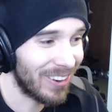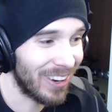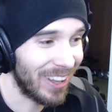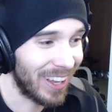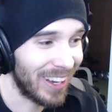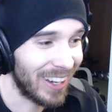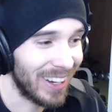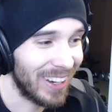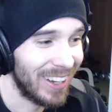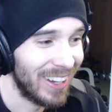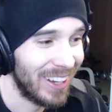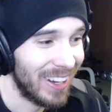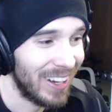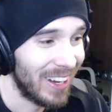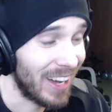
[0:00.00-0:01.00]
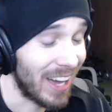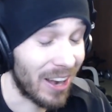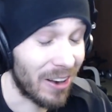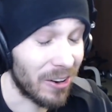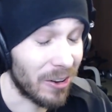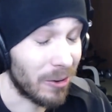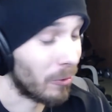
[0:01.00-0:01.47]
or like, I
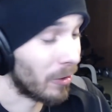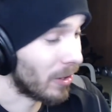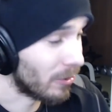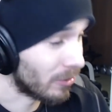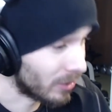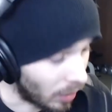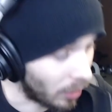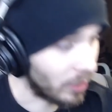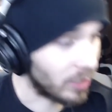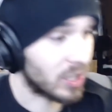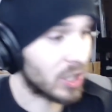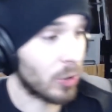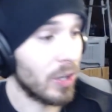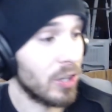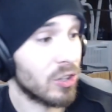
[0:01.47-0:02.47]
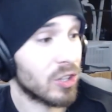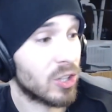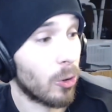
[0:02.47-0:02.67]
don't know, whatever. All right, Stranger